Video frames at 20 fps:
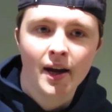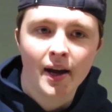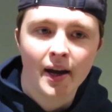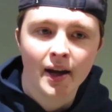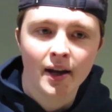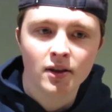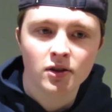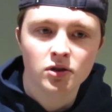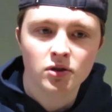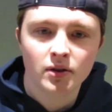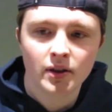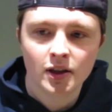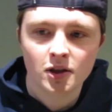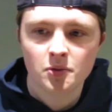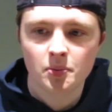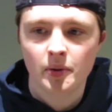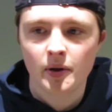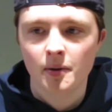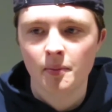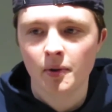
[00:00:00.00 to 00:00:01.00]
and so that's
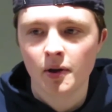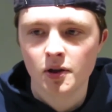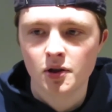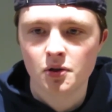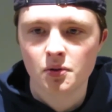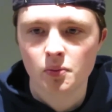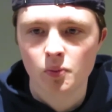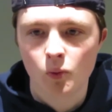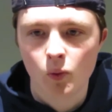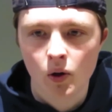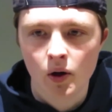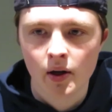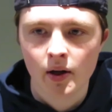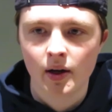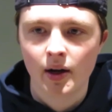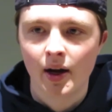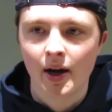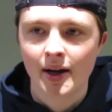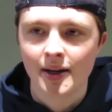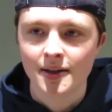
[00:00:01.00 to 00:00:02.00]
pretty much
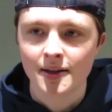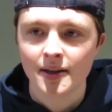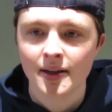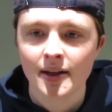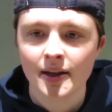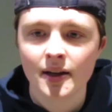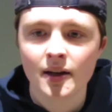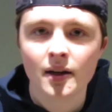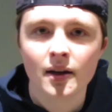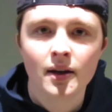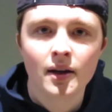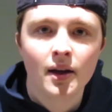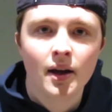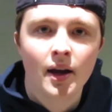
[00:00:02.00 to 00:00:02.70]
what I did